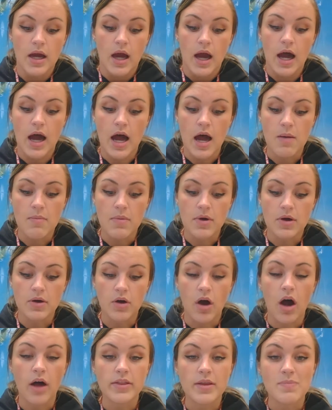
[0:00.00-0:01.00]

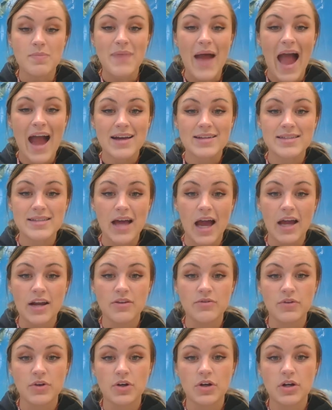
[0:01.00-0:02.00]
On the back side
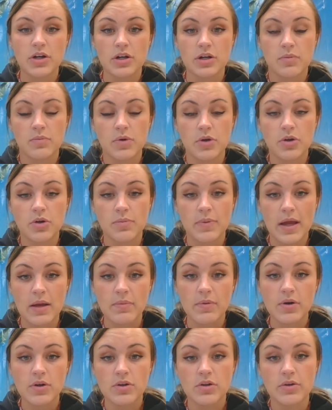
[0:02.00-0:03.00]
of your computer
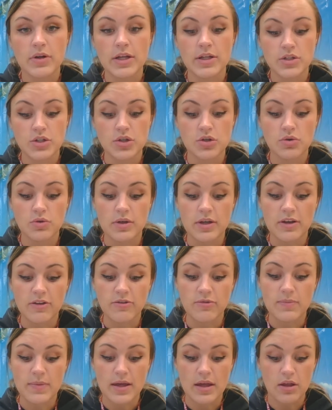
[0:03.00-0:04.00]
paper, you need to
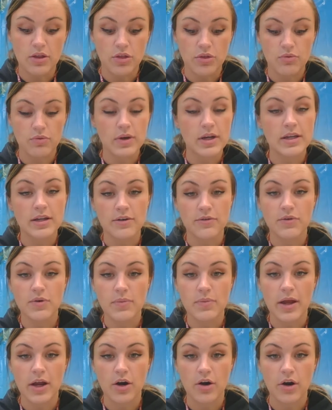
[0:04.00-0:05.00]
give me 3 different
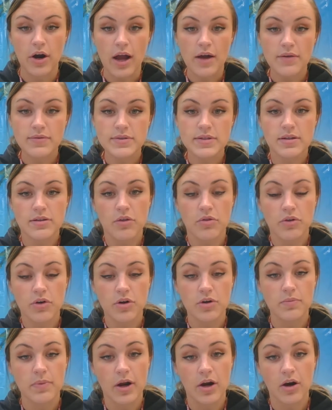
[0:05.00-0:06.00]
paragraphs. The
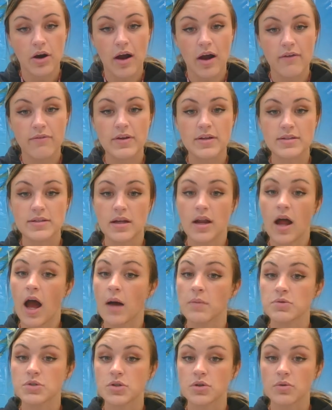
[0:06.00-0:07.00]
third paragraph is an
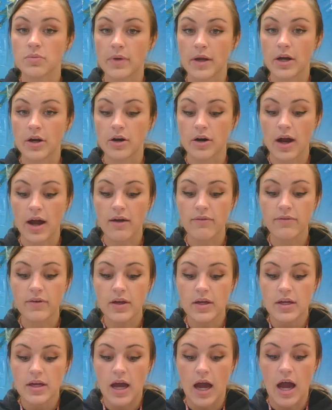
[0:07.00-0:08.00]
optional paragraph,
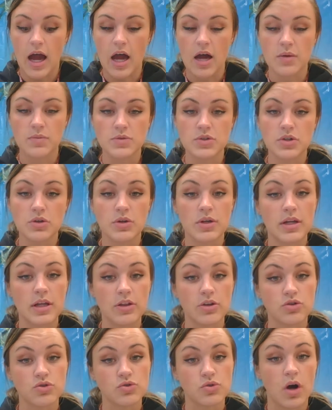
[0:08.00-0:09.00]
so you can
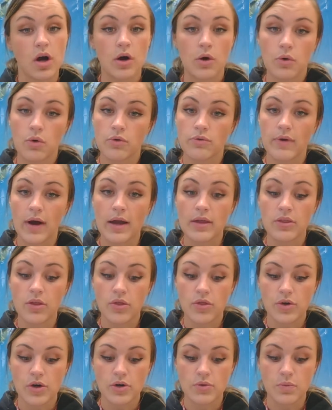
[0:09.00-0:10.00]
either draw or write the
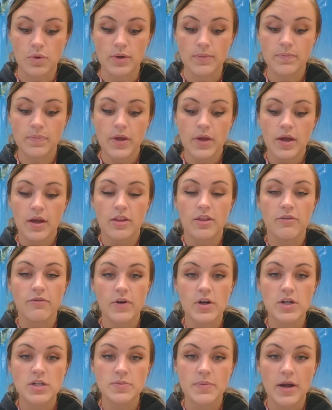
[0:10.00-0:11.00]
third one. The
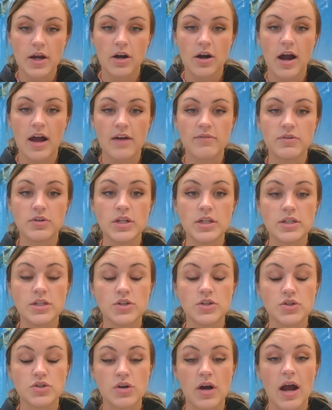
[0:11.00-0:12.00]
first paragraph, you need to
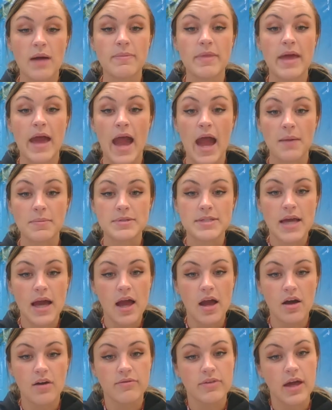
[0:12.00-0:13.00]
describe the
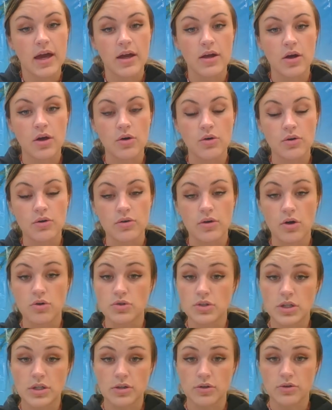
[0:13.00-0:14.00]
habitat of that
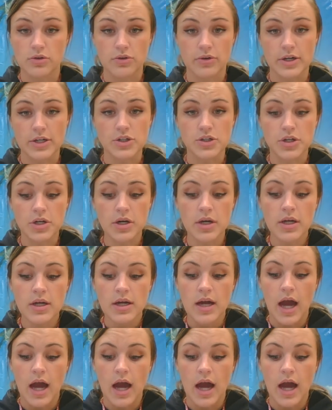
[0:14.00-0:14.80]
ocean creature.